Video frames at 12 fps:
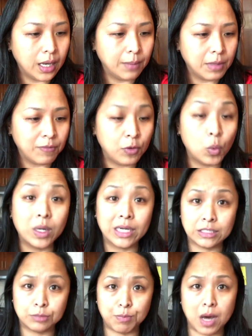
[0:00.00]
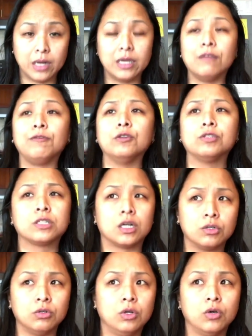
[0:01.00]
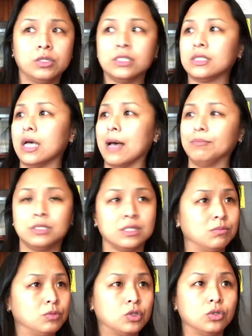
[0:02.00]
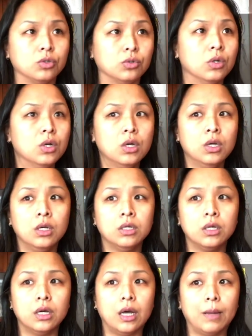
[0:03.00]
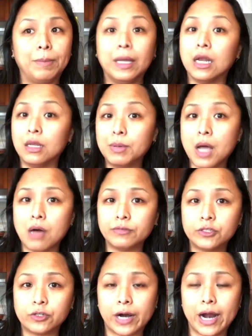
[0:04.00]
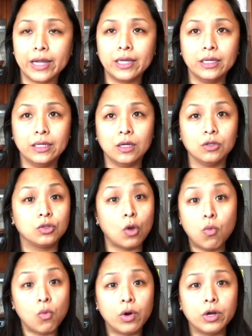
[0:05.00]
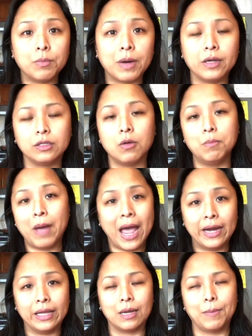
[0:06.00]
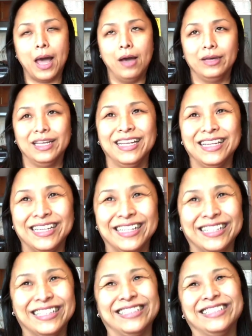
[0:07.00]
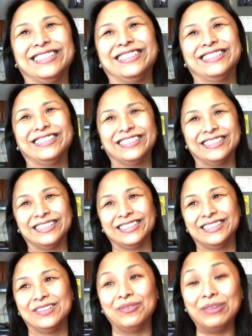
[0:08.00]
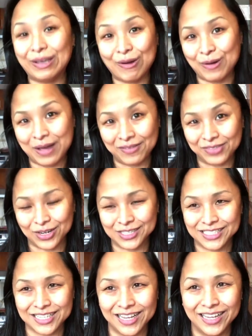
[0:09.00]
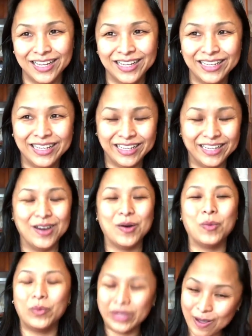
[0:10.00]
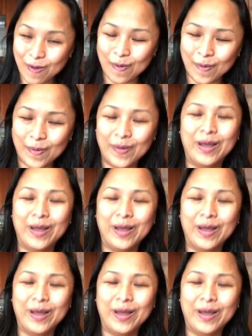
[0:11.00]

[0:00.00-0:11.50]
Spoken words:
If you want to spot it, if you start to notice that I seems to be a little bit off track, don't worry about it. Don't panic about it. We all have dark side, we all.